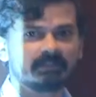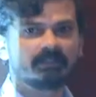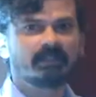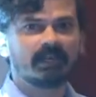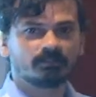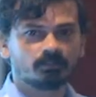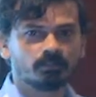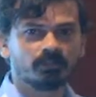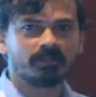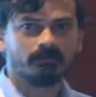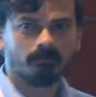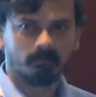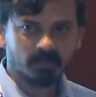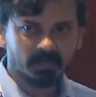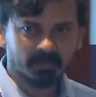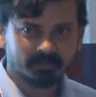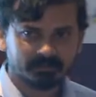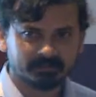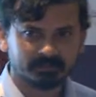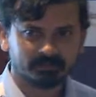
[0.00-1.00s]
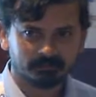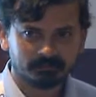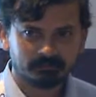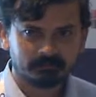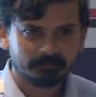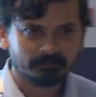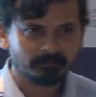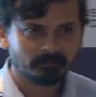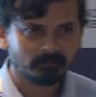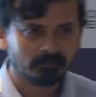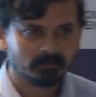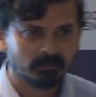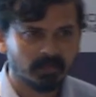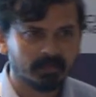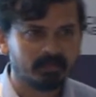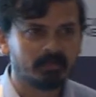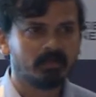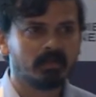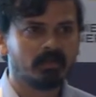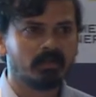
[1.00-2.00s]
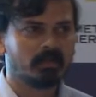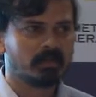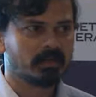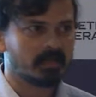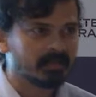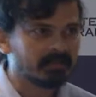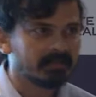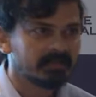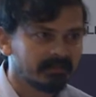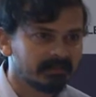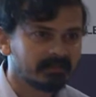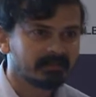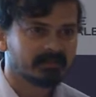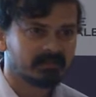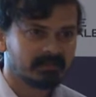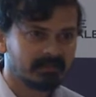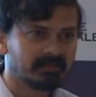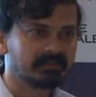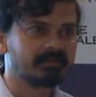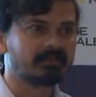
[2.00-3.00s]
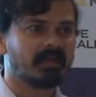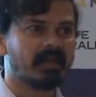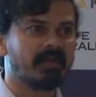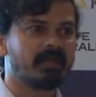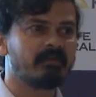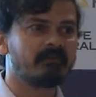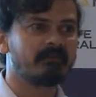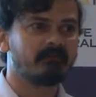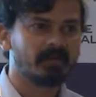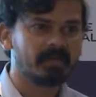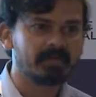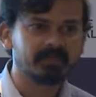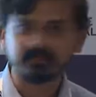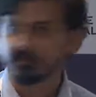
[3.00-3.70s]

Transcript: thing actually works, right? Correctness is a very